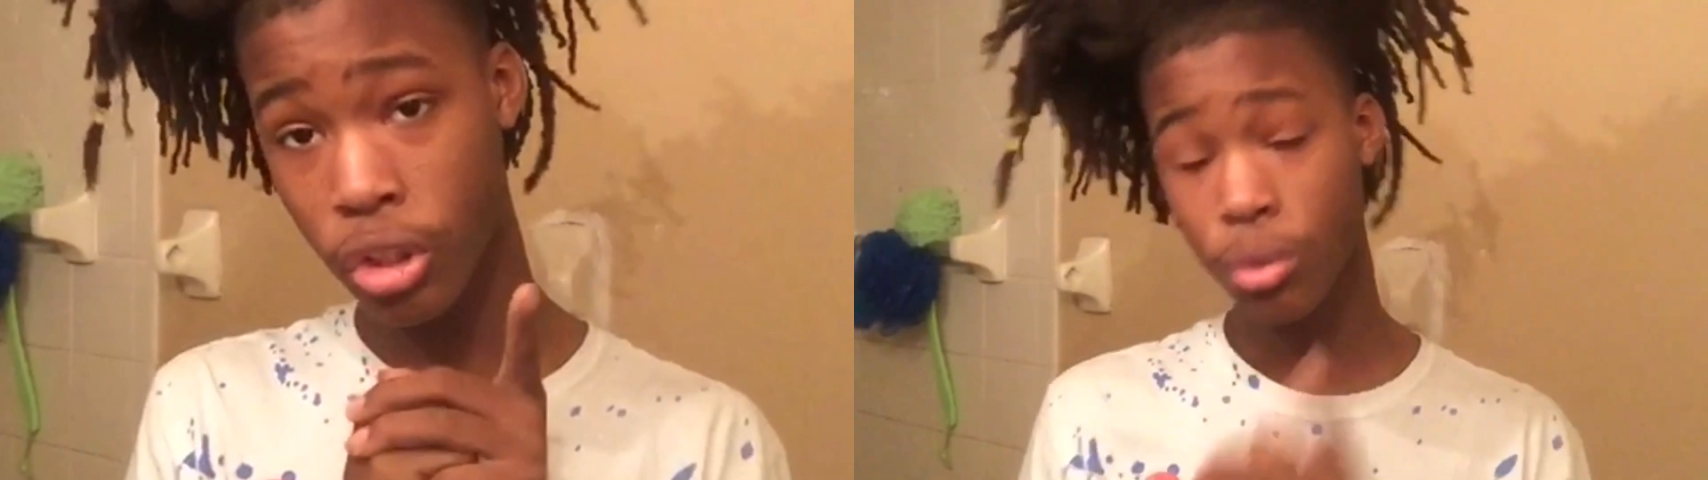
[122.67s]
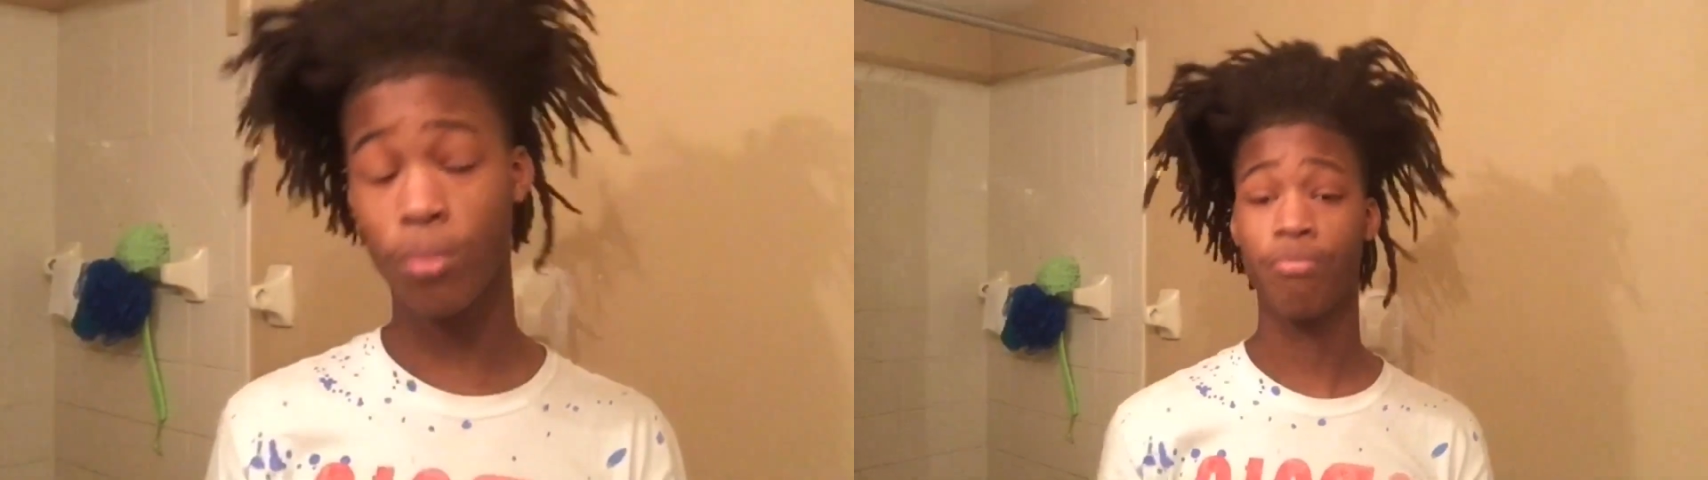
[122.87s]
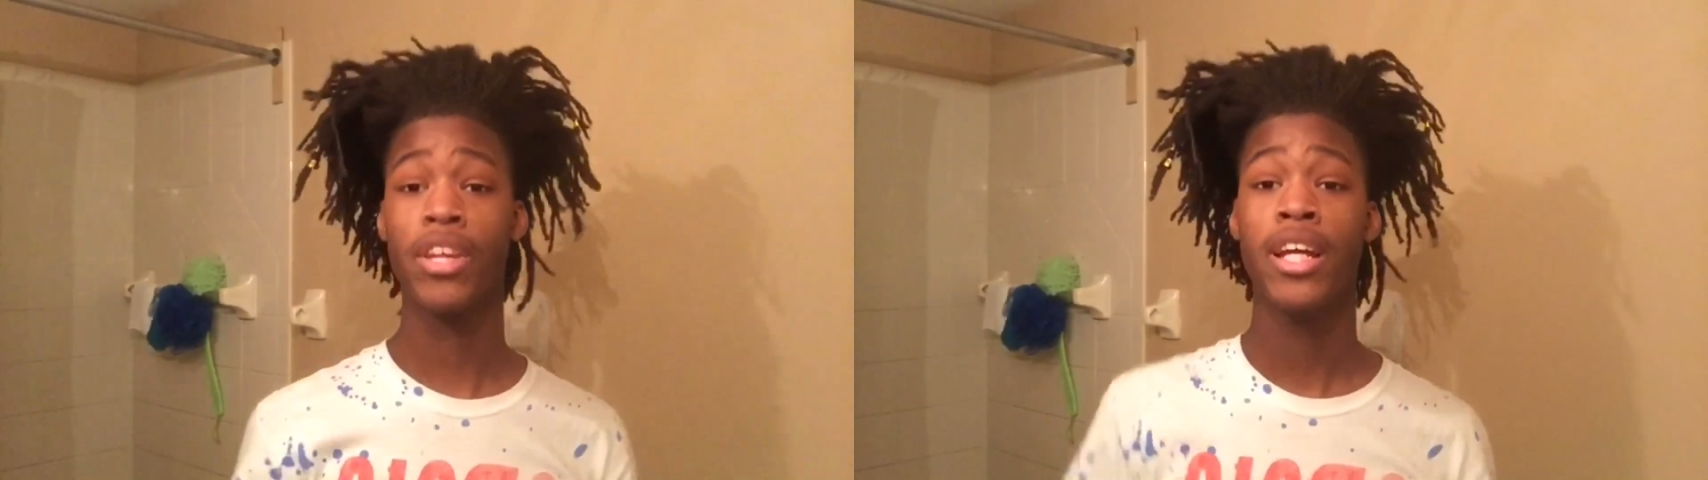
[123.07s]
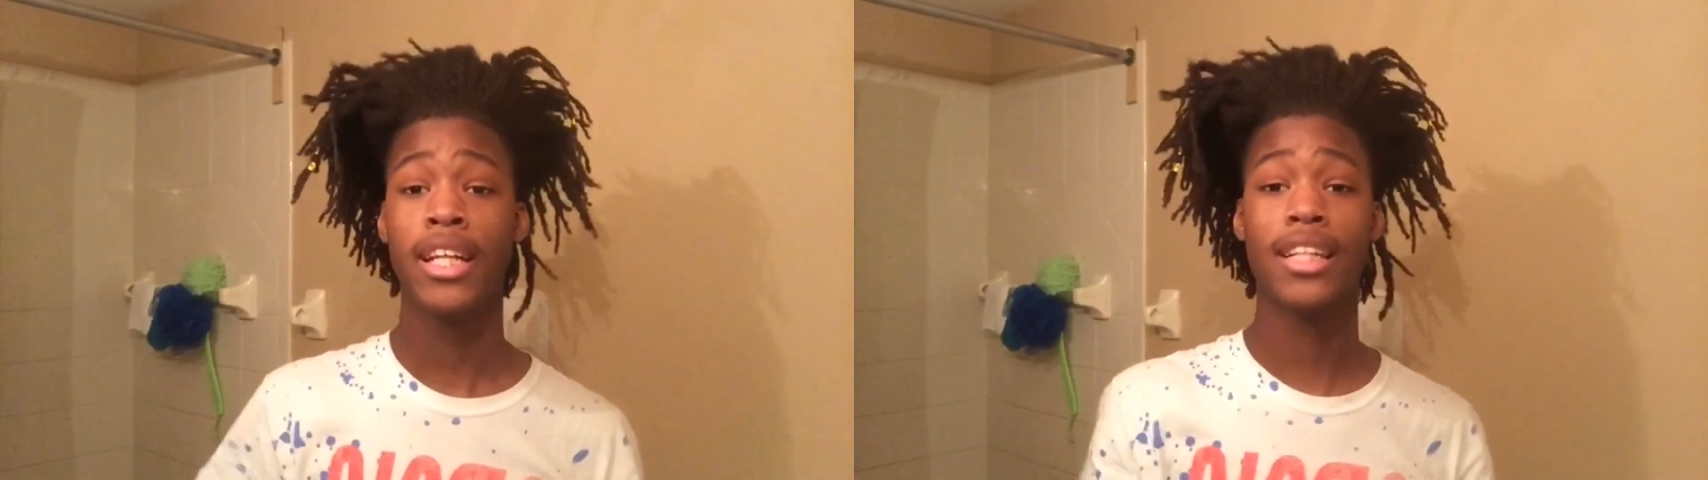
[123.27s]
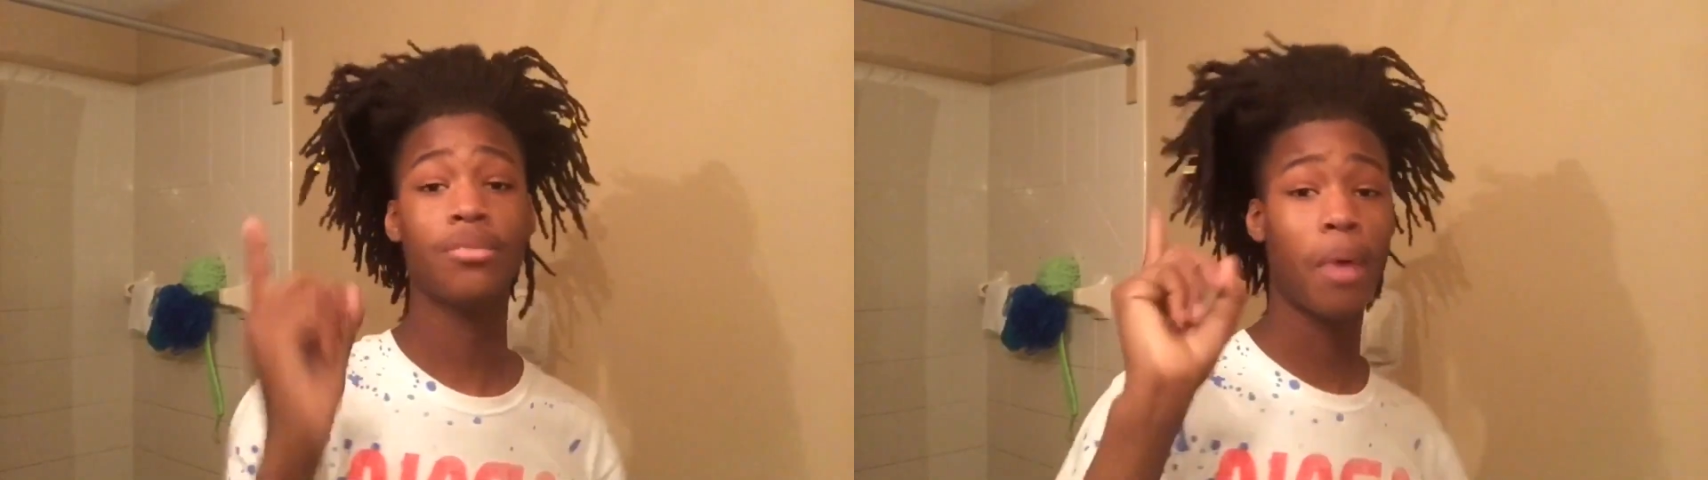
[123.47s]
do.
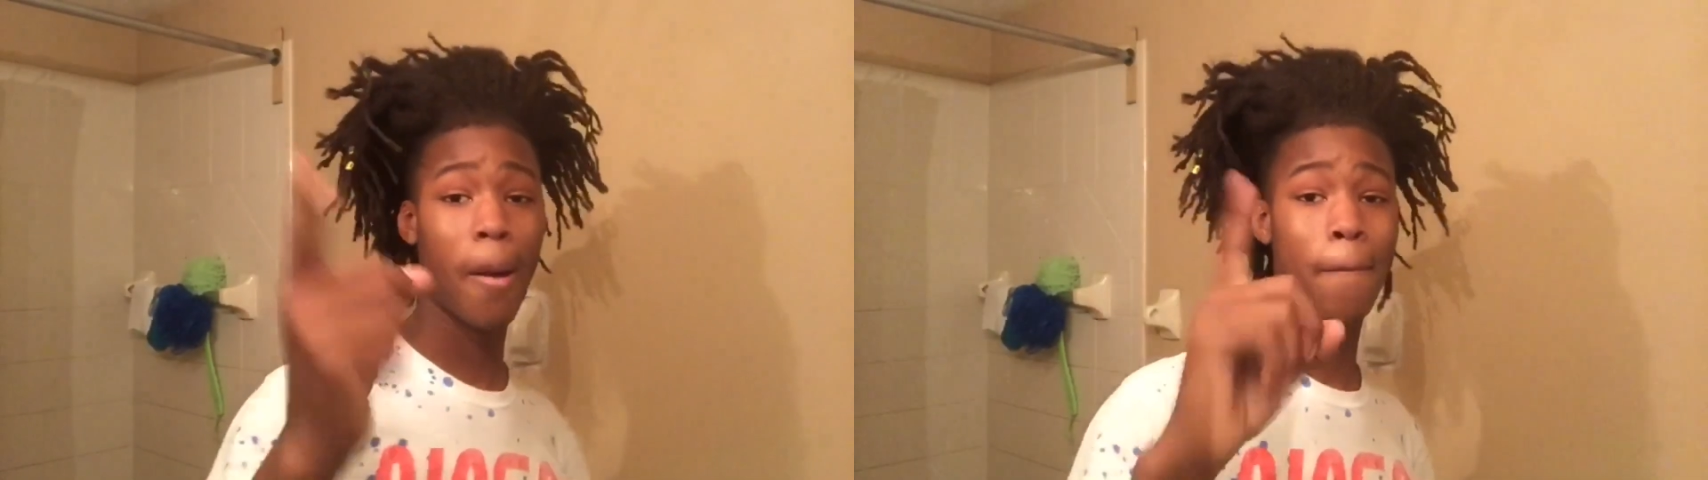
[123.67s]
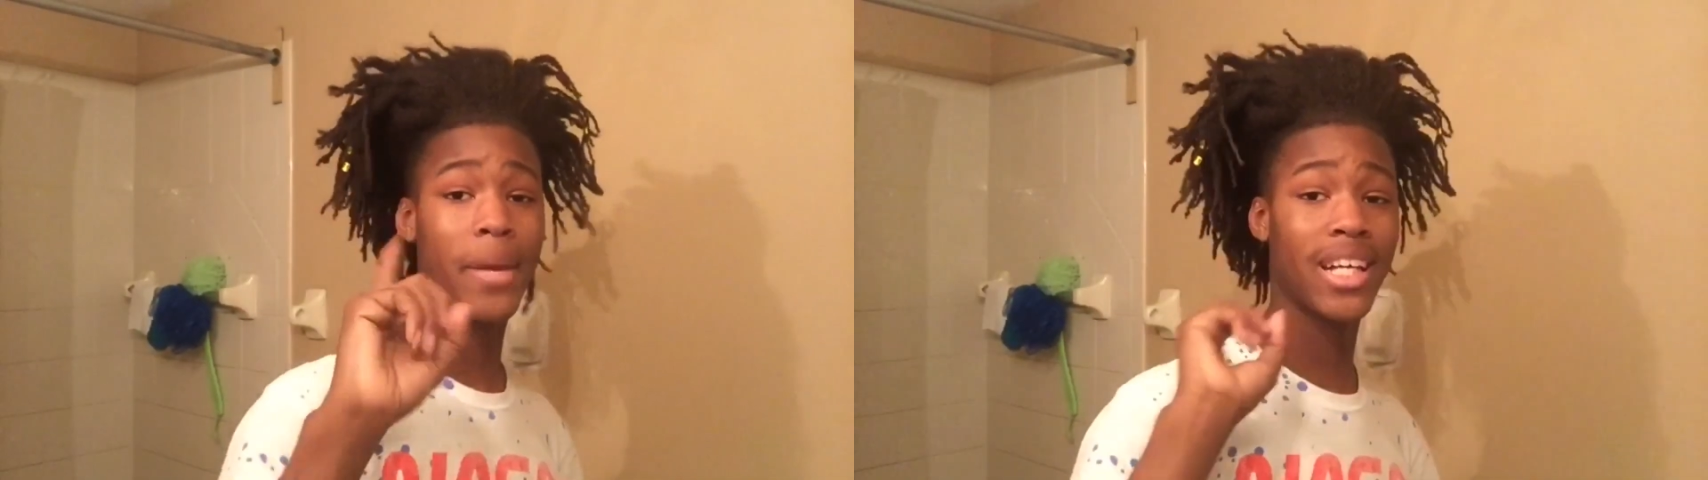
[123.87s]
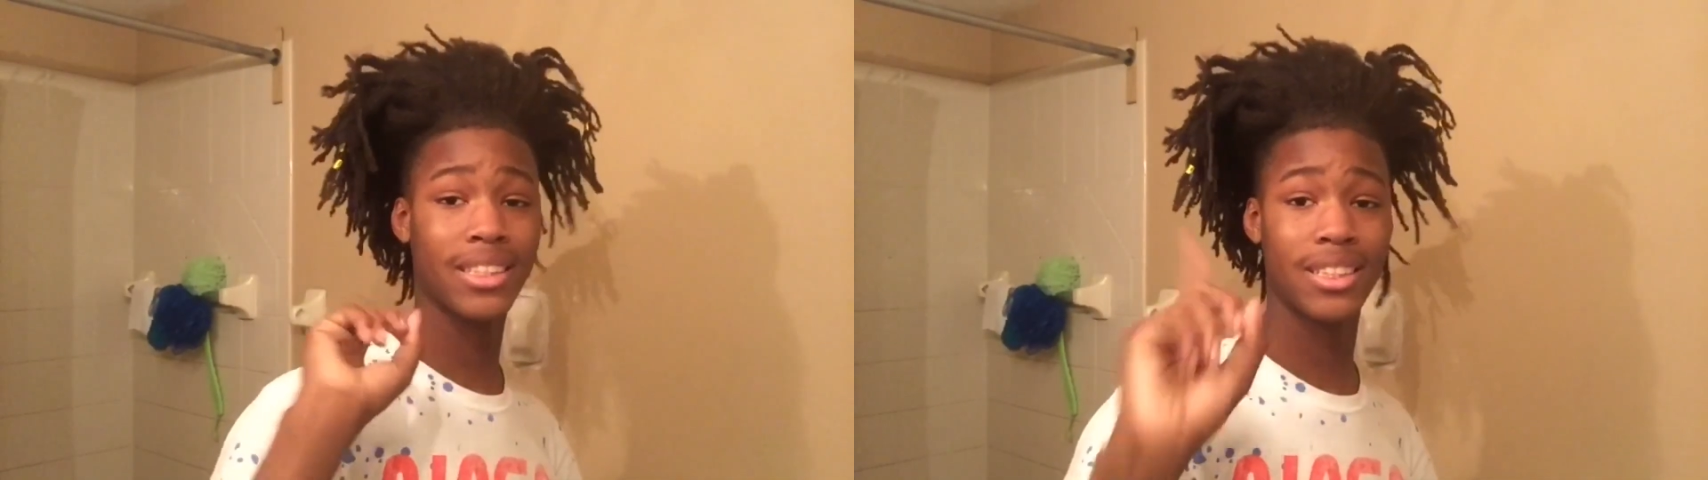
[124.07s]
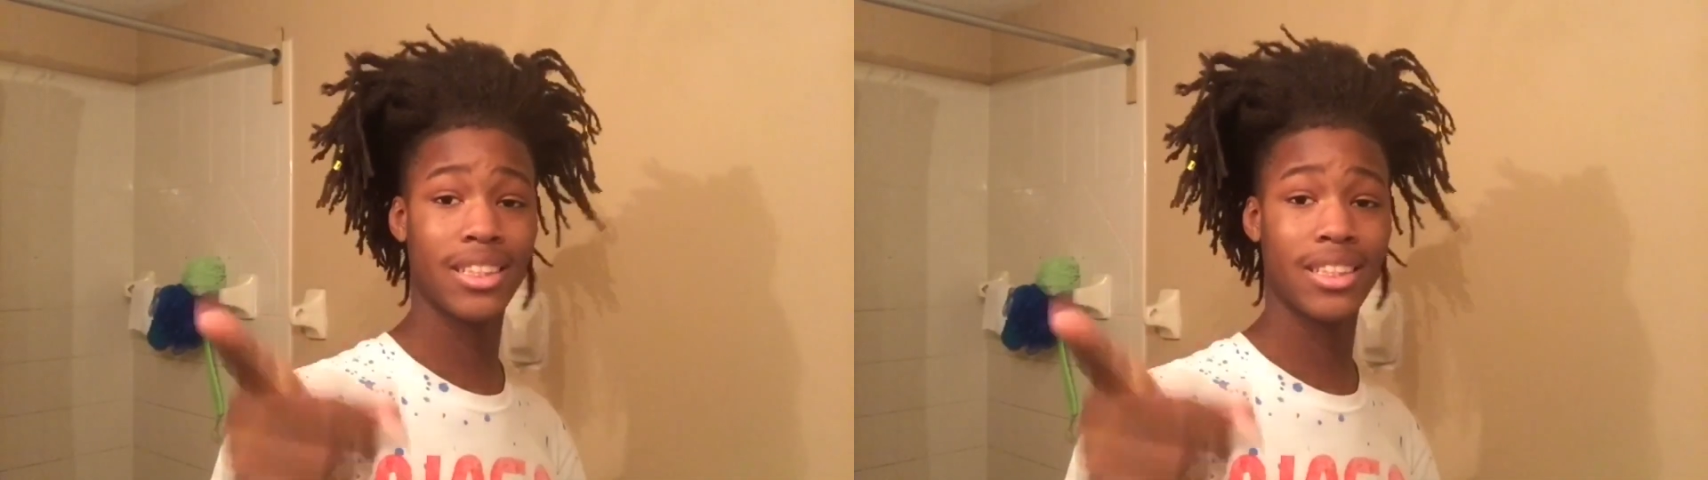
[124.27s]
That is my best